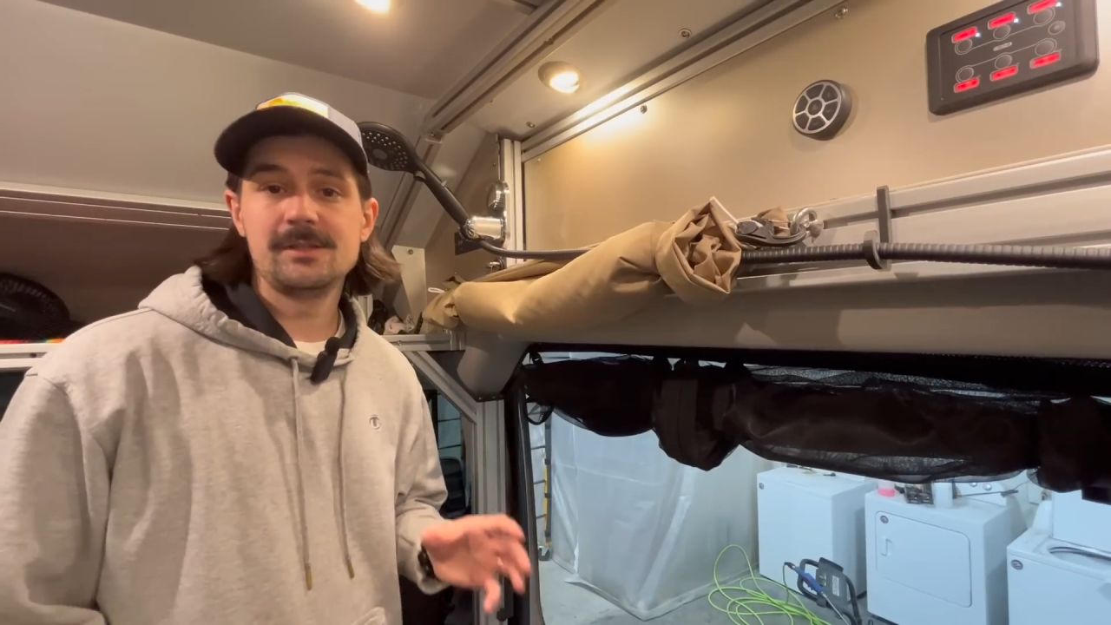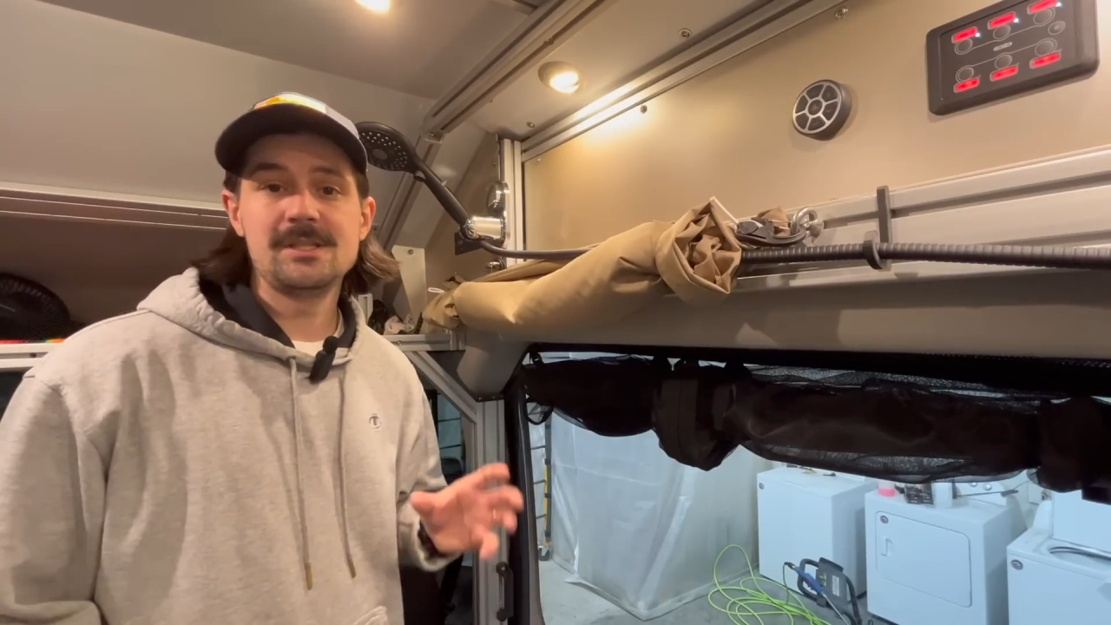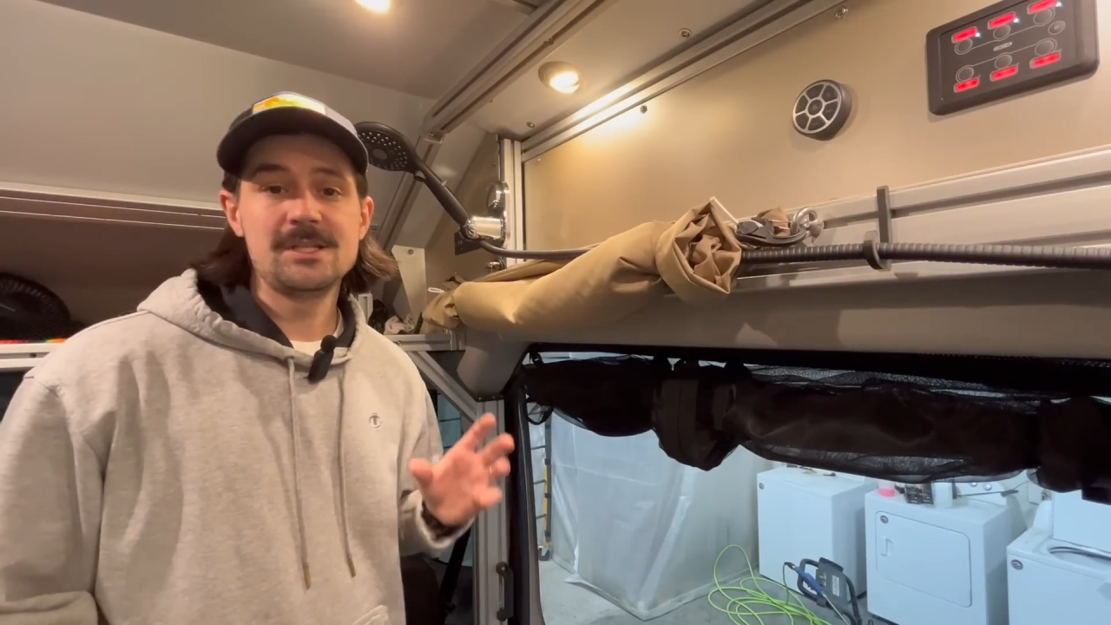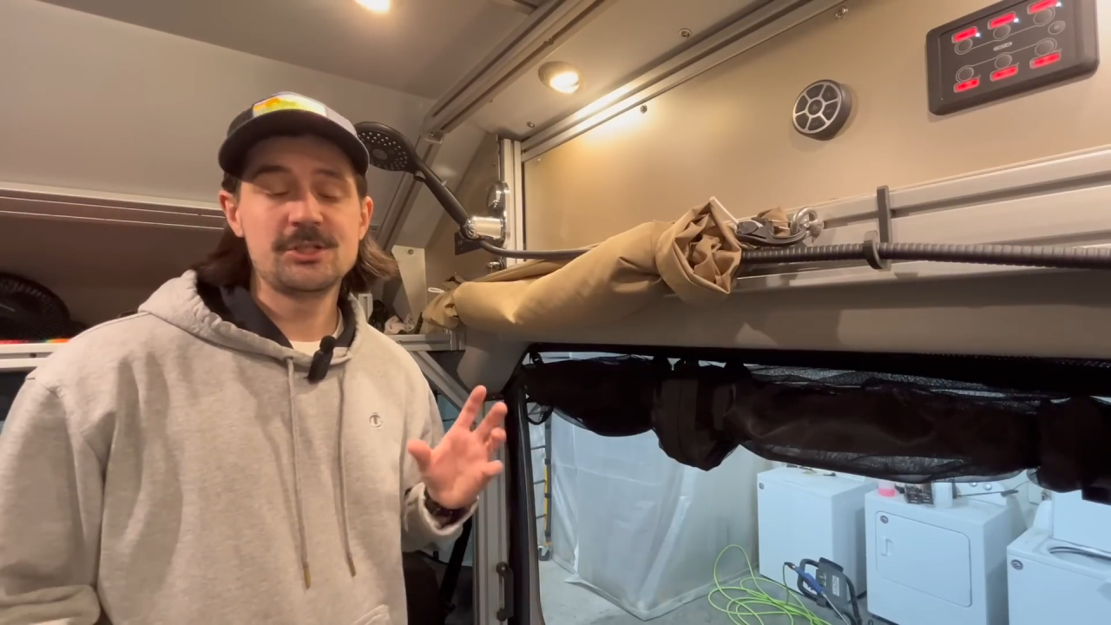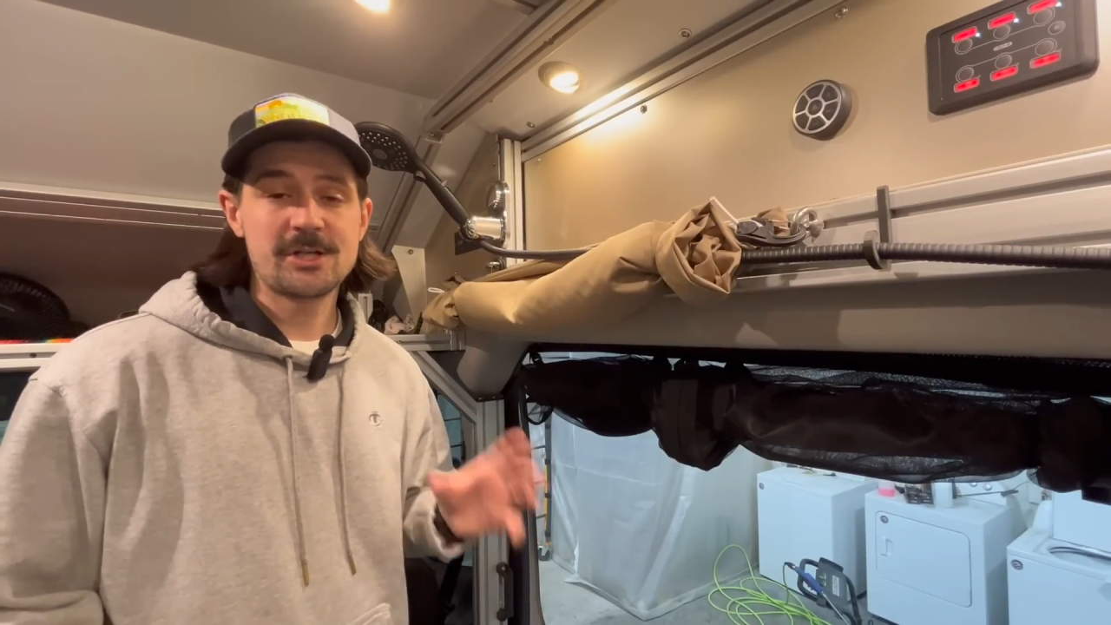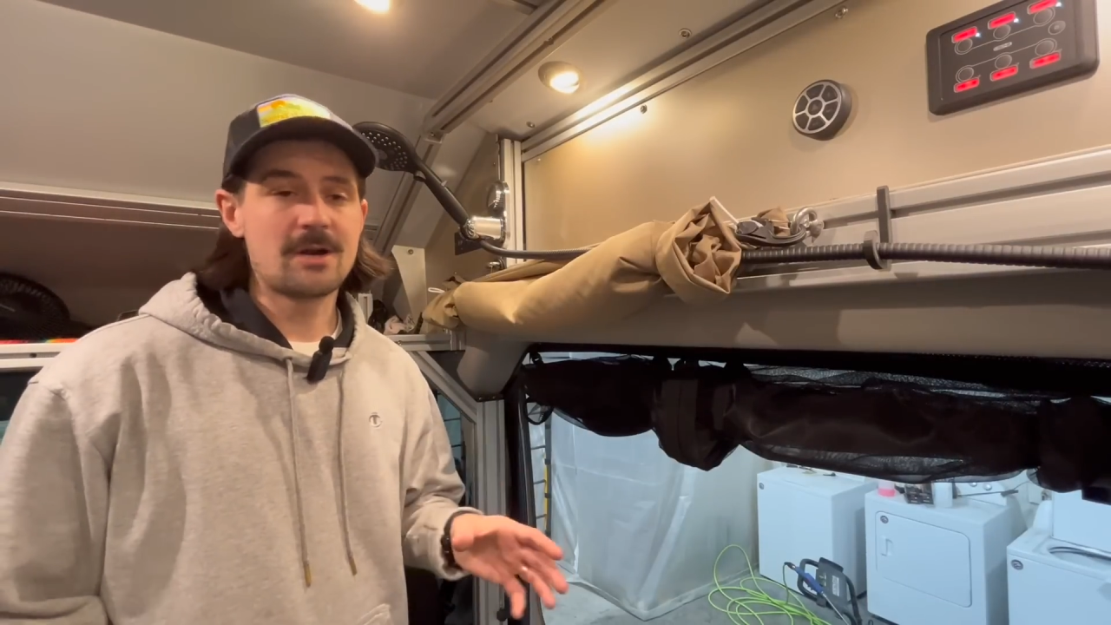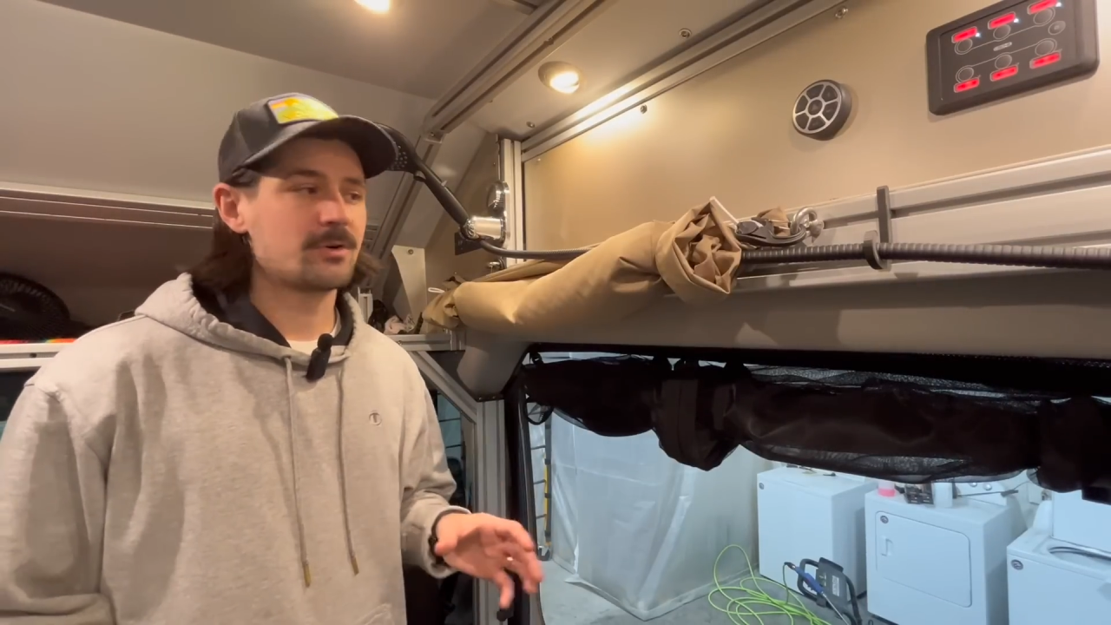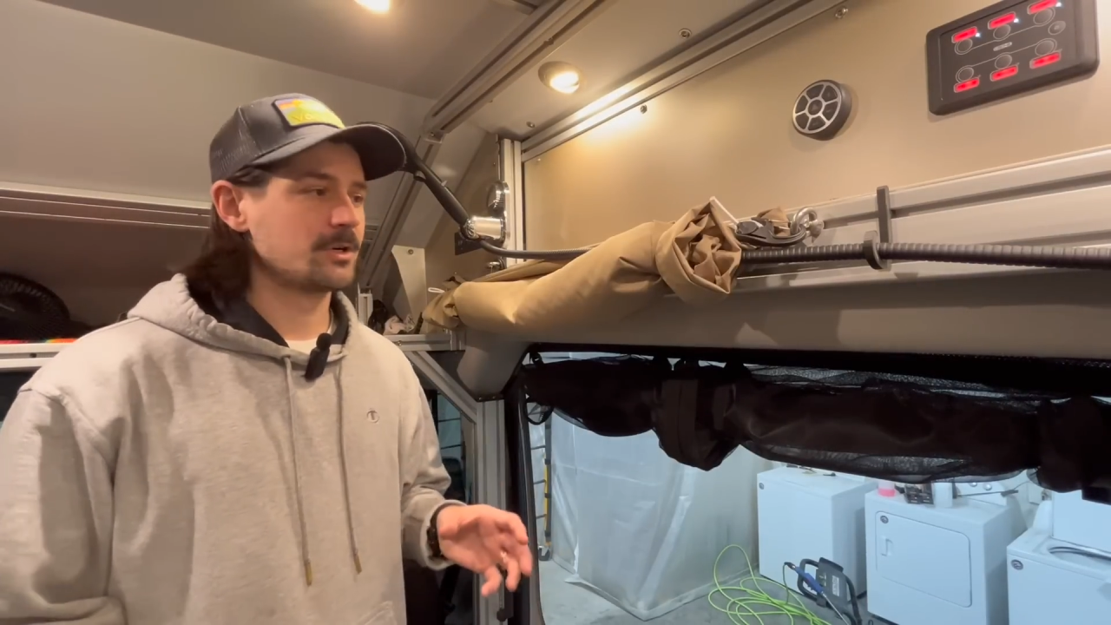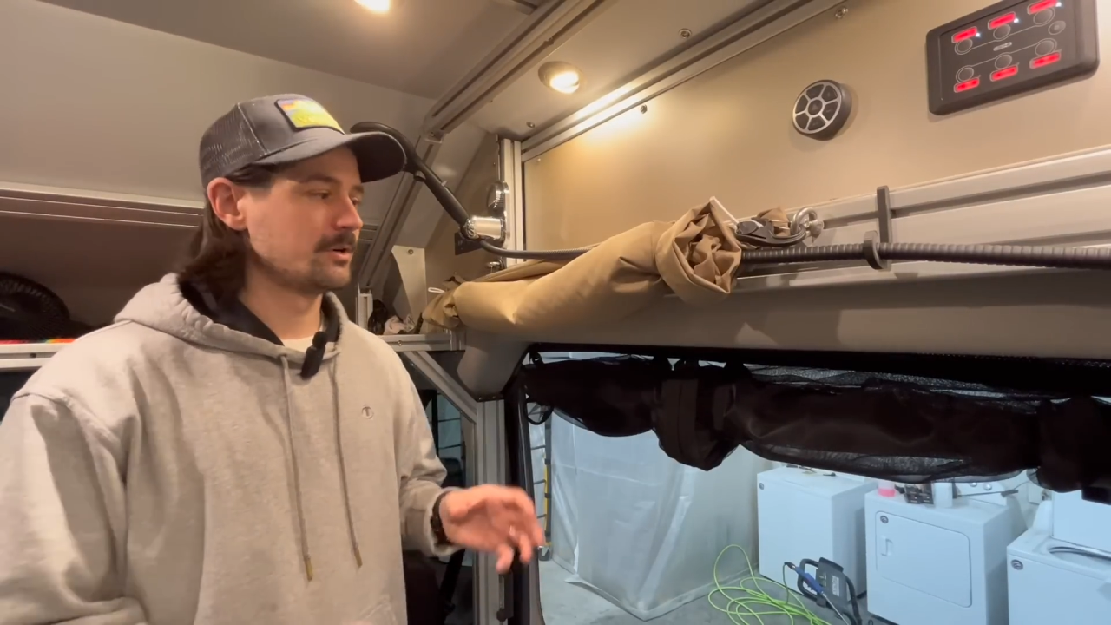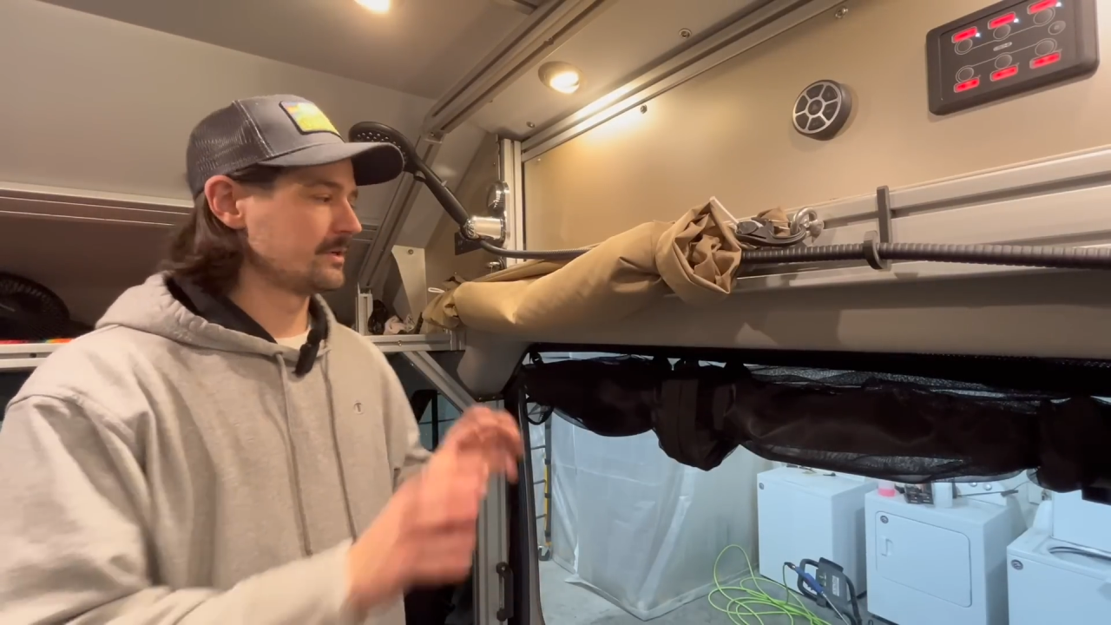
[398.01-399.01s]
the
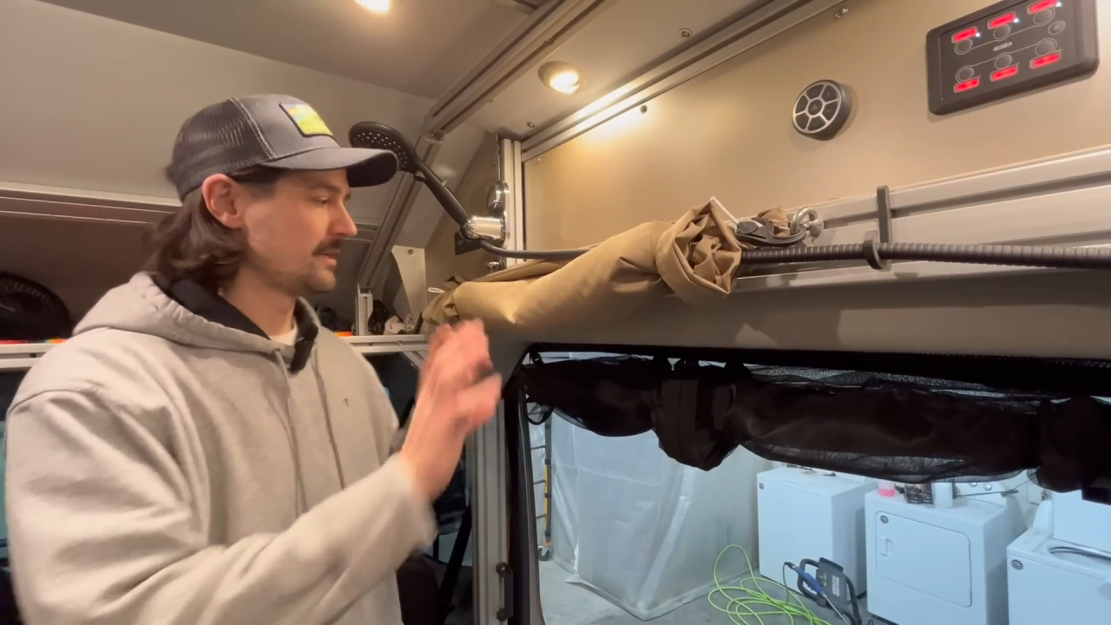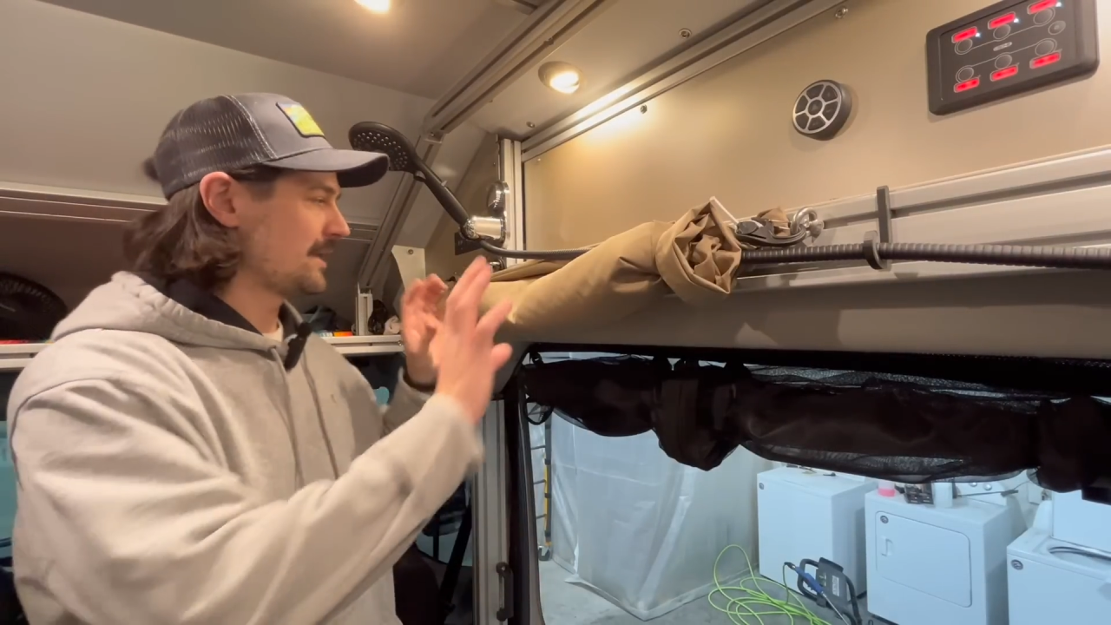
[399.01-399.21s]
shower curtain,